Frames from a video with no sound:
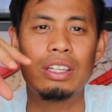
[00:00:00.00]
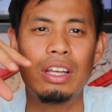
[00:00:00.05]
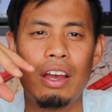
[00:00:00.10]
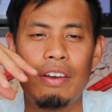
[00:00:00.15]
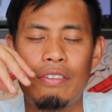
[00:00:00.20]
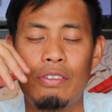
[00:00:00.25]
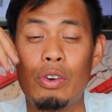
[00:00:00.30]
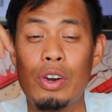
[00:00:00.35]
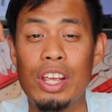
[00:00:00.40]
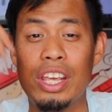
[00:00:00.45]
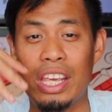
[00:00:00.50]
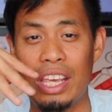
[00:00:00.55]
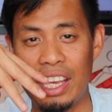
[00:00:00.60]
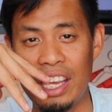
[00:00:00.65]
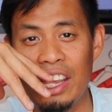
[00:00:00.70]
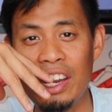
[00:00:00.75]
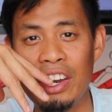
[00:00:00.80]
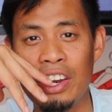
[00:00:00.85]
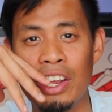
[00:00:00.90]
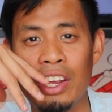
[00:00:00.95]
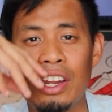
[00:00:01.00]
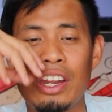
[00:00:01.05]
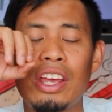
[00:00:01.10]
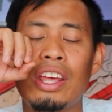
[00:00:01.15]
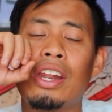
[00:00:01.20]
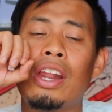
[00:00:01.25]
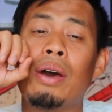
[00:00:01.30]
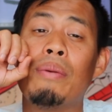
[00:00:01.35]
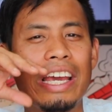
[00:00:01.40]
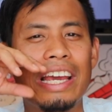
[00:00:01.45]
I've already eaten it
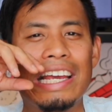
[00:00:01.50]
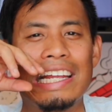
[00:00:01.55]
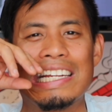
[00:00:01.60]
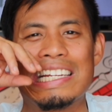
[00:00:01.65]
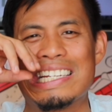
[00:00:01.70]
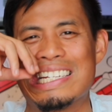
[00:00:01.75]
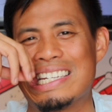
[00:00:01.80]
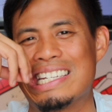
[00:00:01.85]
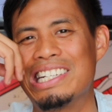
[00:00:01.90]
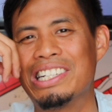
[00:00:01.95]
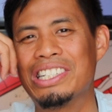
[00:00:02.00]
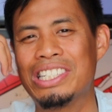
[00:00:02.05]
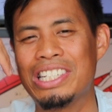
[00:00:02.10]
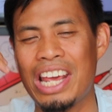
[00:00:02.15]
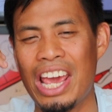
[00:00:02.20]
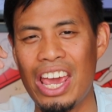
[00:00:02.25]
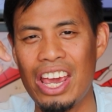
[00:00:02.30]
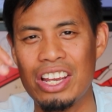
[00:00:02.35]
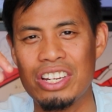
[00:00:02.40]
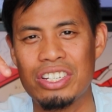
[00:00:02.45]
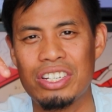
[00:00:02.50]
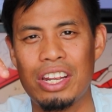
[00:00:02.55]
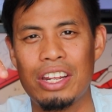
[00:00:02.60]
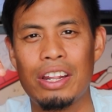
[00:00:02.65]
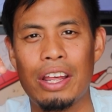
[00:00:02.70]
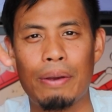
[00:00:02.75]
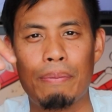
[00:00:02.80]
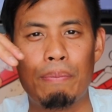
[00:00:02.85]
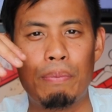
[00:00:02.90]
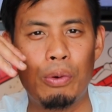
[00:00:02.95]
and I can still taste and
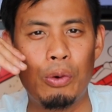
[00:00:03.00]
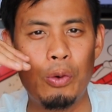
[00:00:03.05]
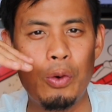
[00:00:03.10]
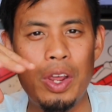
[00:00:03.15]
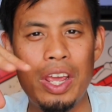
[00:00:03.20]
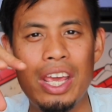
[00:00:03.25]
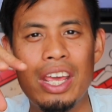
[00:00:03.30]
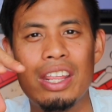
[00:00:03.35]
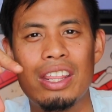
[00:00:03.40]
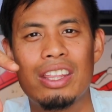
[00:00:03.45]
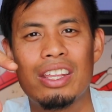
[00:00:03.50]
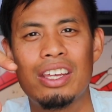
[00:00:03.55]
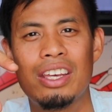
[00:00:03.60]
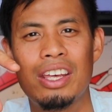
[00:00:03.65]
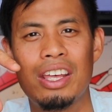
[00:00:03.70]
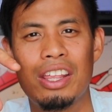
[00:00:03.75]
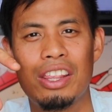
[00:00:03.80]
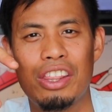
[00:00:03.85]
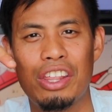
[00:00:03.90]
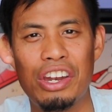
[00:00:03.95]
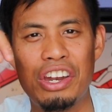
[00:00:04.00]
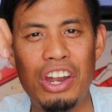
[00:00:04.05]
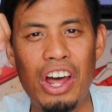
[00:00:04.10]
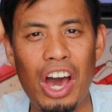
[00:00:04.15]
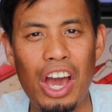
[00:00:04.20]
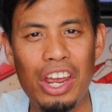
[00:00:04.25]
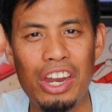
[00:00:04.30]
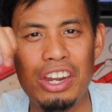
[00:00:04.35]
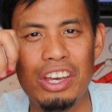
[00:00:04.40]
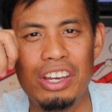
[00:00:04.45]
like breathe the
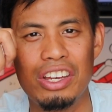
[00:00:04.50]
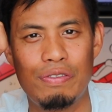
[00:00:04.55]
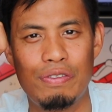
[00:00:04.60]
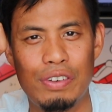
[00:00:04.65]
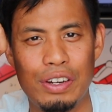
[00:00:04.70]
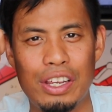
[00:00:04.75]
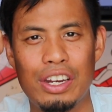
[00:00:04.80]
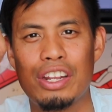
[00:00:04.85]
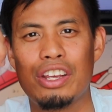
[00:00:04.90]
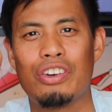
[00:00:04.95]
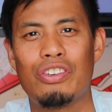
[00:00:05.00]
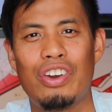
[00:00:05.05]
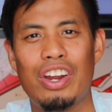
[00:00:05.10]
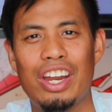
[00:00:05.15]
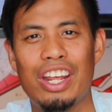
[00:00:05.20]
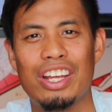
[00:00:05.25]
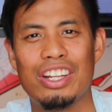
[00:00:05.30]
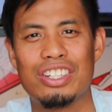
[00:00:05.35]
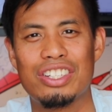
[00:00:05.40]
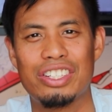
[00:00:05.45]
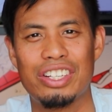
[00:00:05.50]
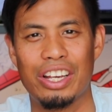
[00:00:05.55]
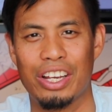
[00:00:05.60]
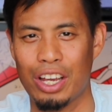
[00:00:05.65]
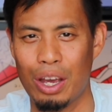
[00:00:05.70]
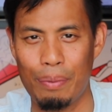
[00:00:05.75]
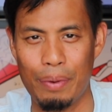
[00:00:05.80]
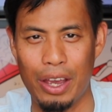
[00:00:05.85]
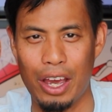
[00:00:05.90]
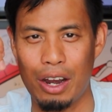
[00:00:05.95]
9 freaking ingredients like
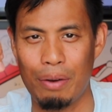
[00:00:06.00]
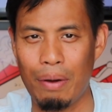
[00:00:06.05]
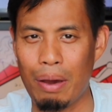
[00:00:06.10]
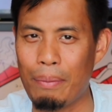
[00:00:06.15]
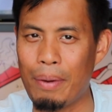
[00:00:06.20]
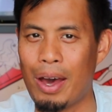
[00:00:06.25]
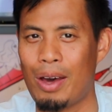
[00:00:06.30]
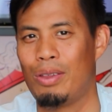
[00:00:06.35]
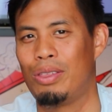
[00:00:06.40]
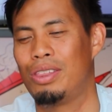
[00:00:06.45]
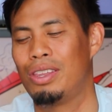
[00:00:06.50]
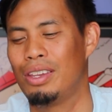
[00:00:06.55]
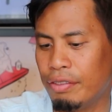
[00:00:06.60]
coming out of my mouth.